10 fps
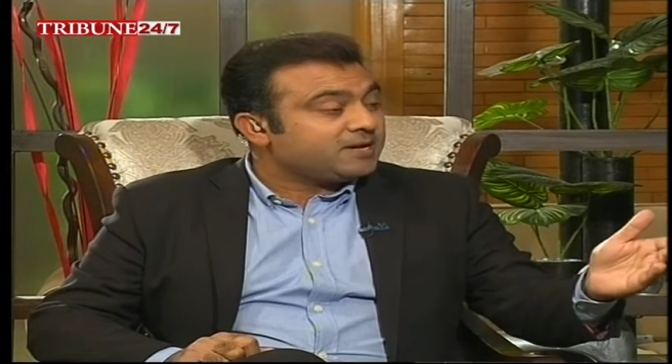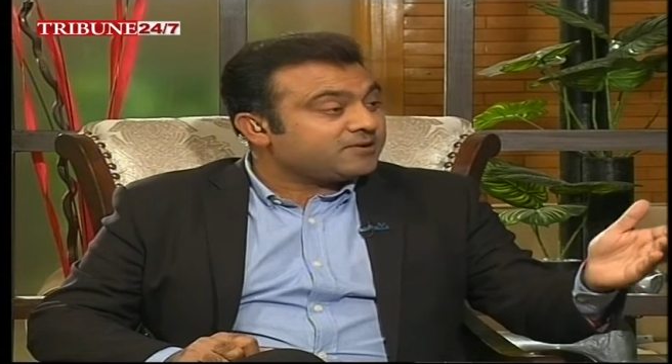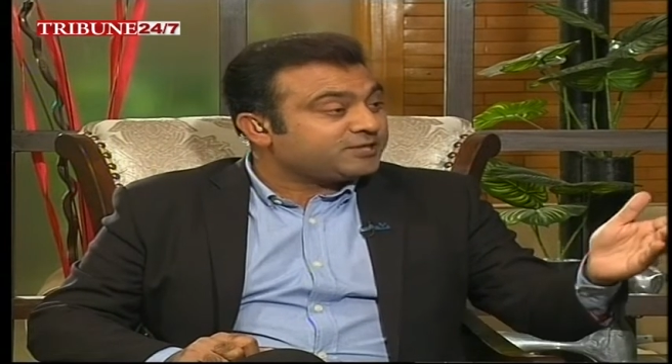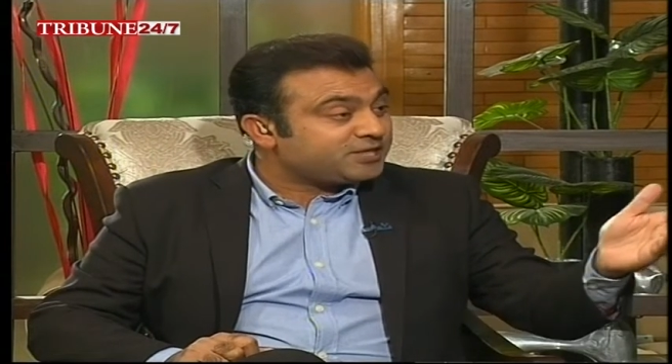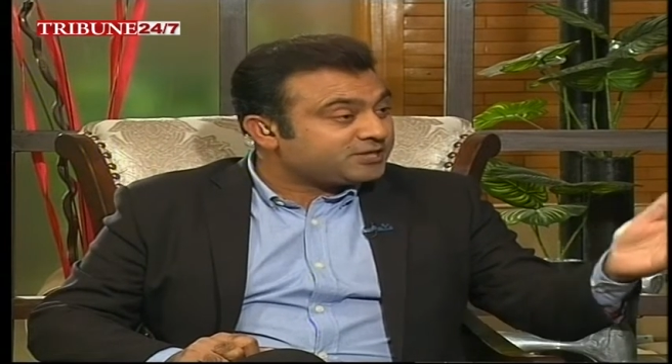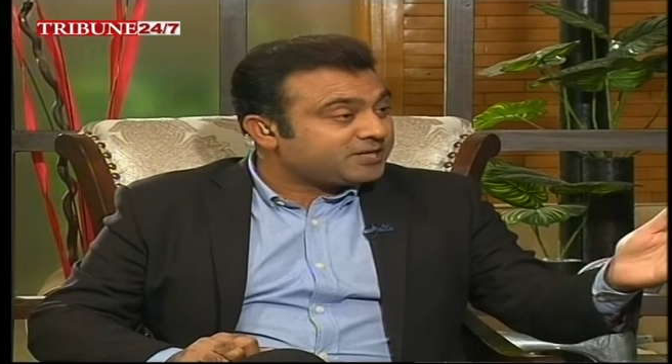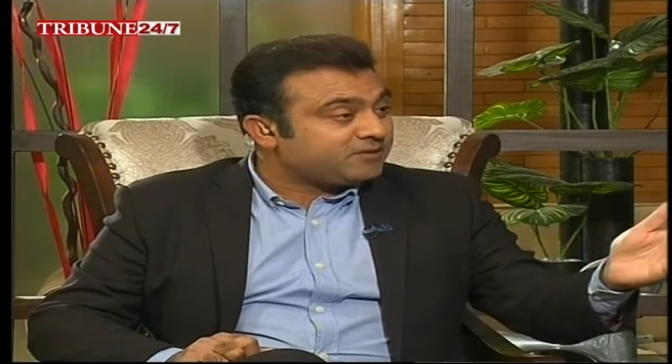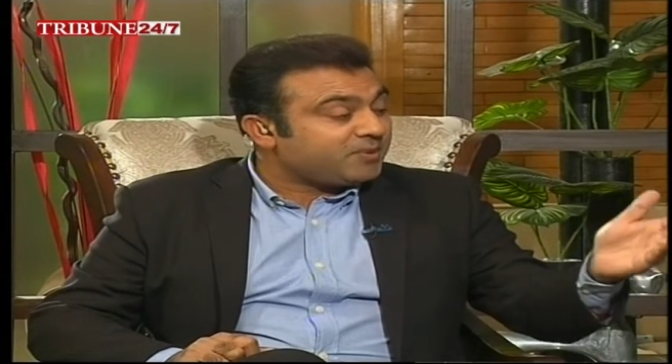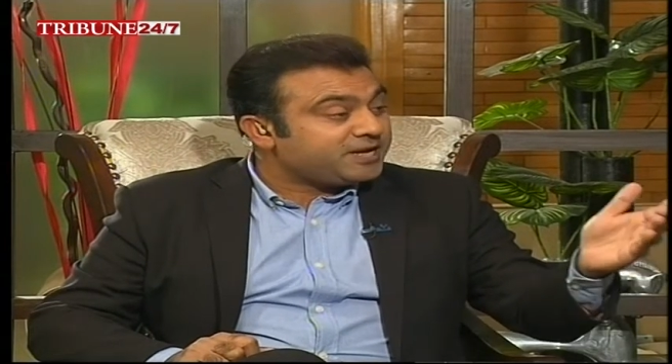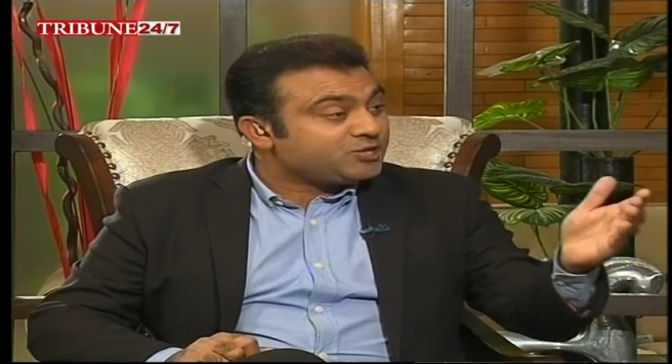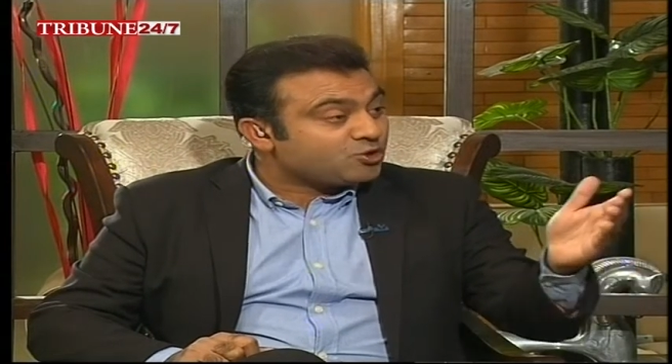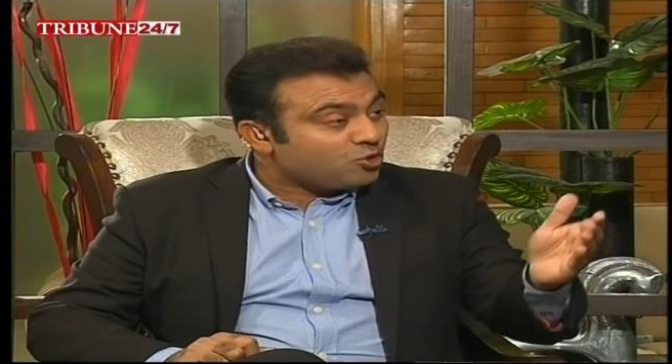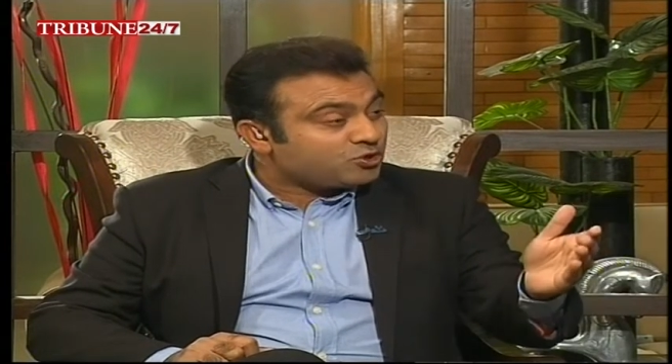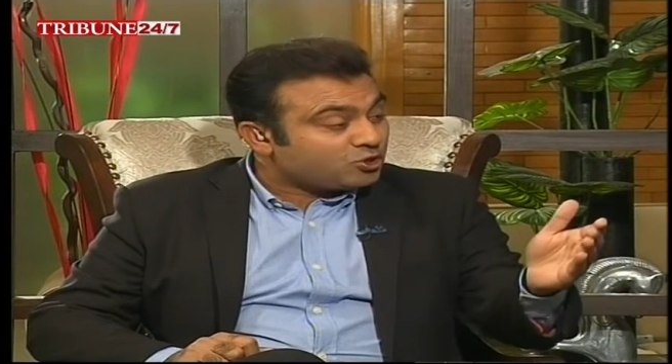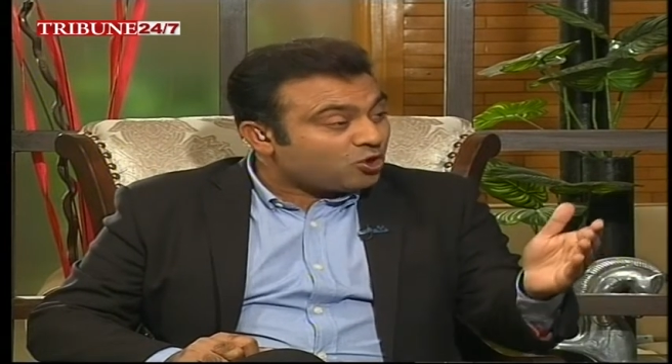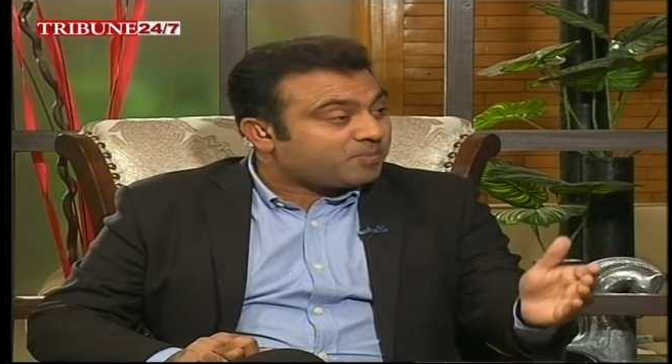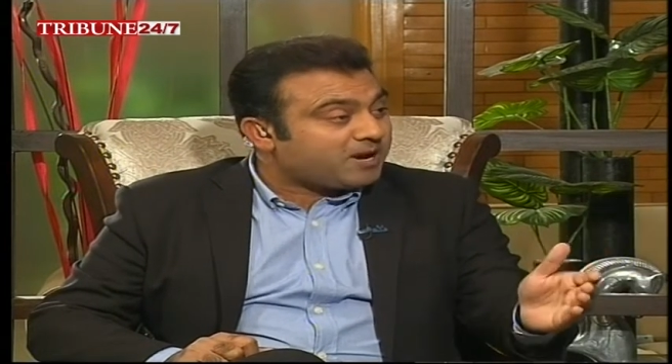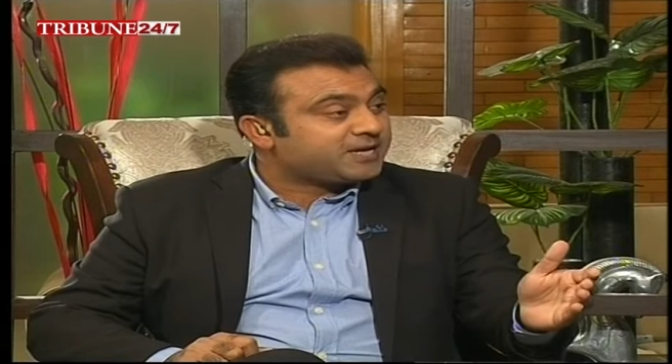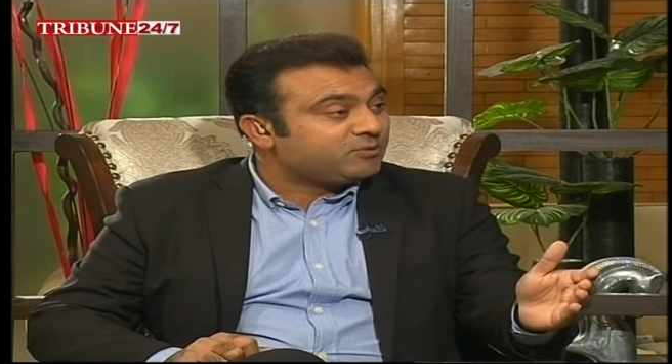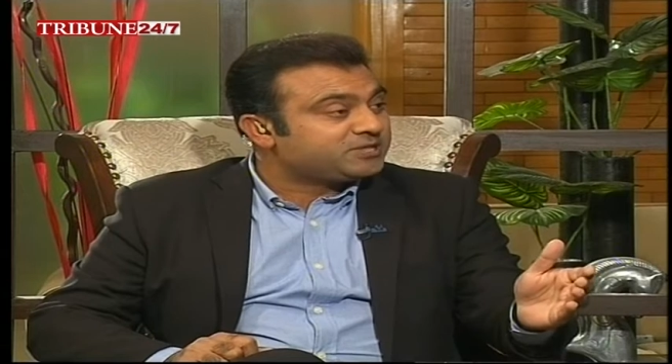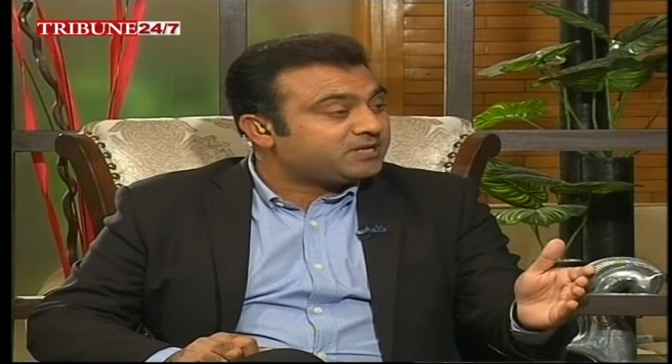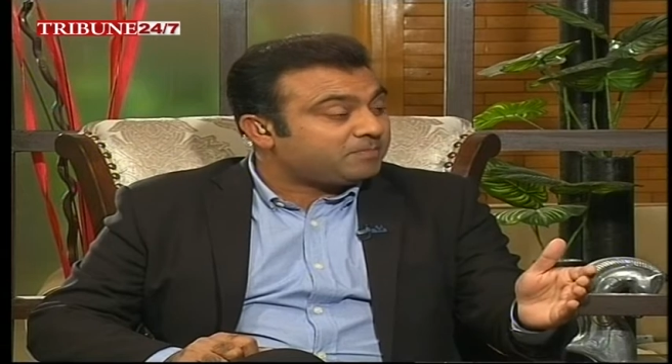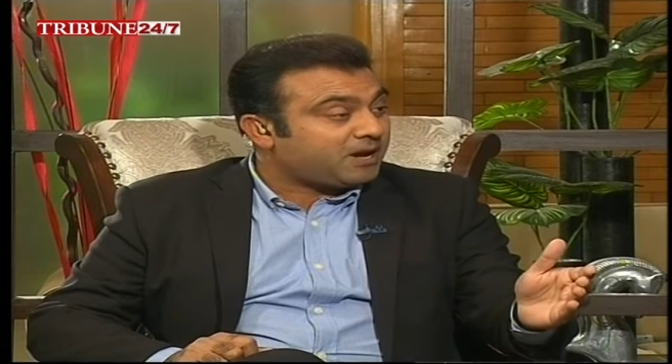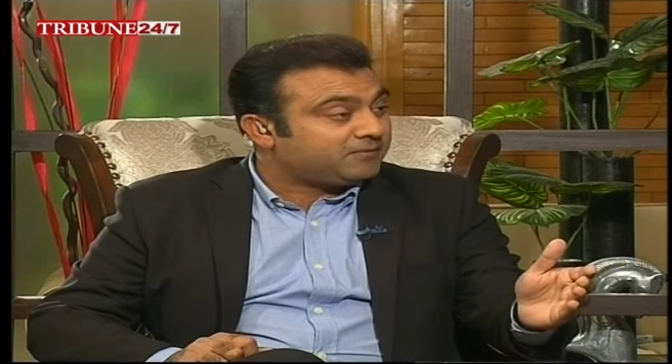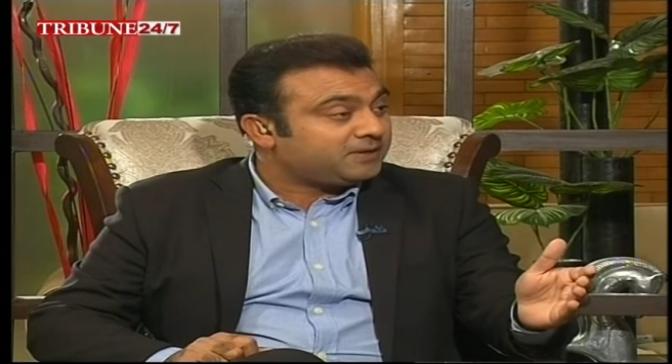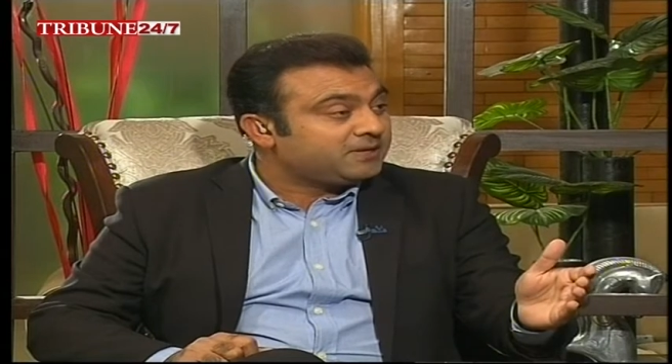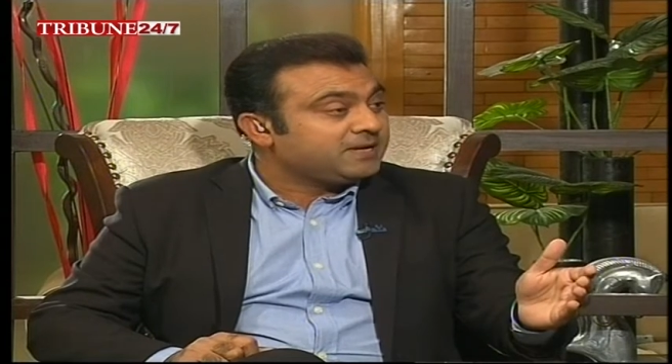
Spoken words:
registered when your party was in power,